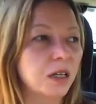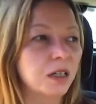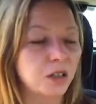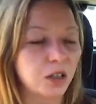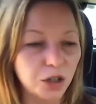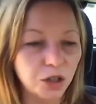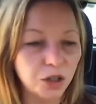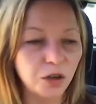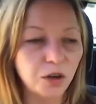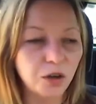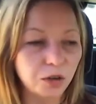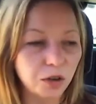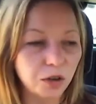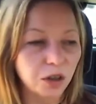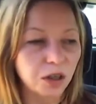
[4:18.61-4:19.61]
to
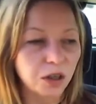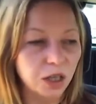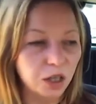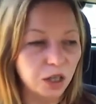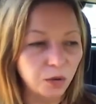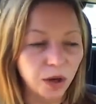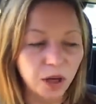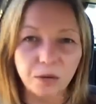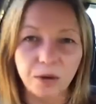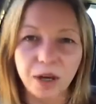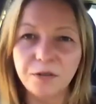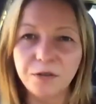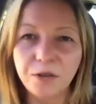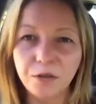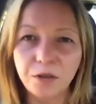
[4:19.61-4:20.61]
show that you are
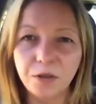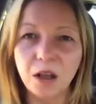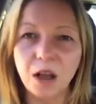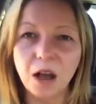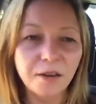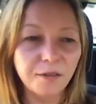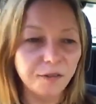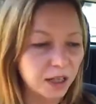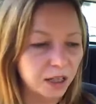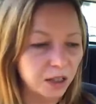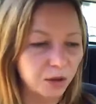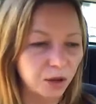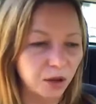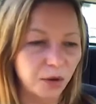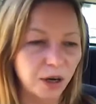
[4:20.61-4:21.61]
grateful for life and that
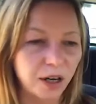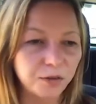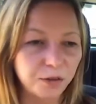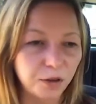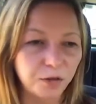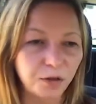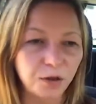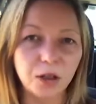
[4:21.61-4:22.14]
you're grateful for